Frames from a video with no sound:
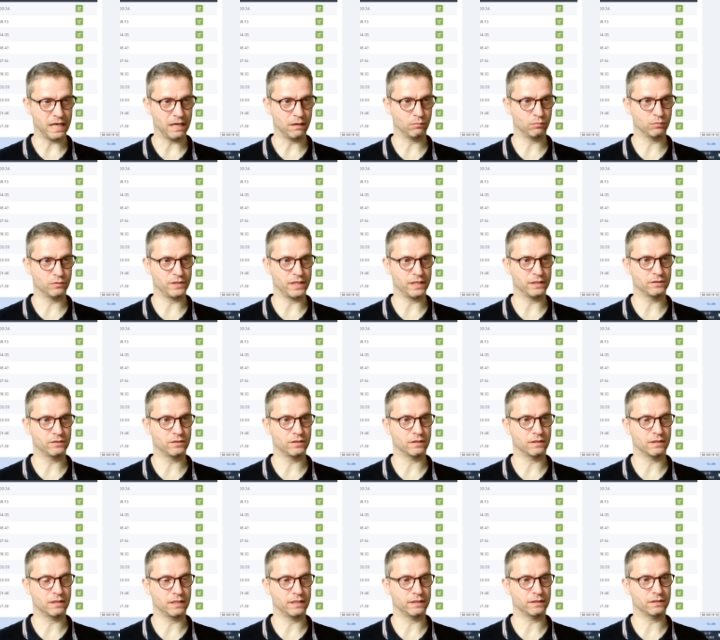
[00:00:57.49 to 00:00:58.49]
I will then
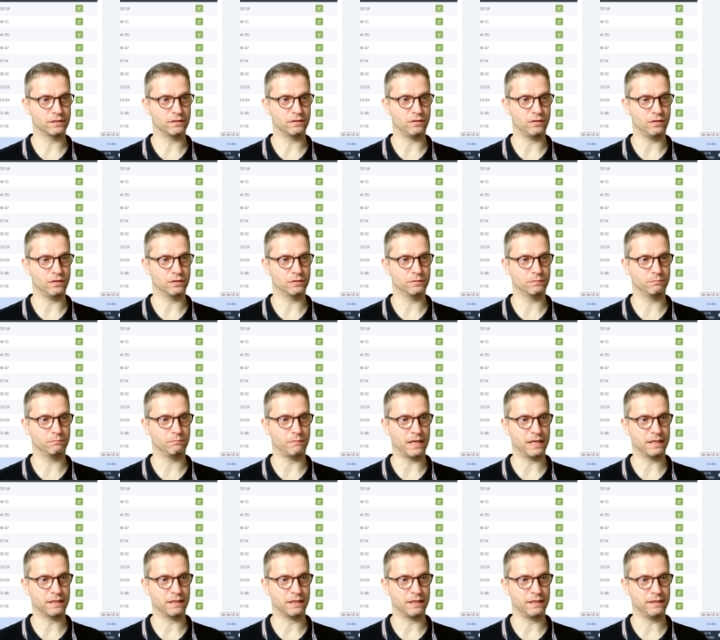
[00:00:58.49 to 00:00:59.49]
click on
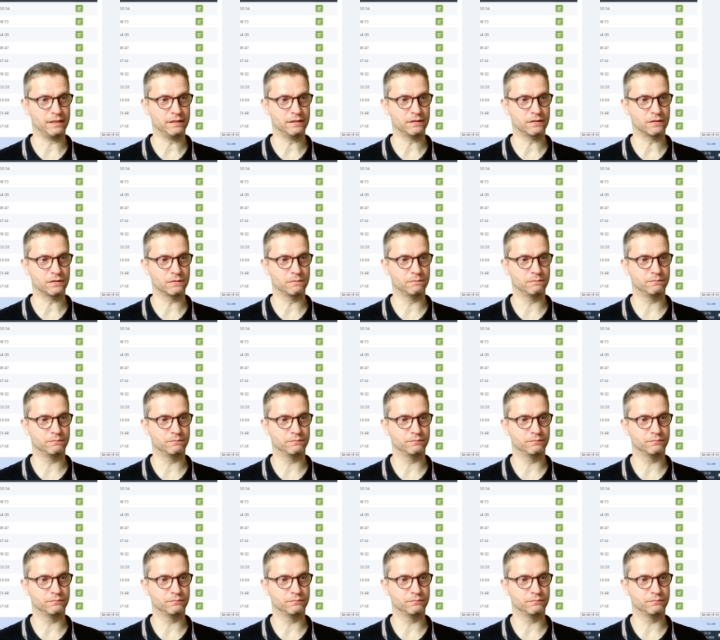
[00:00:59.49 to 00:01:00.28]
my clients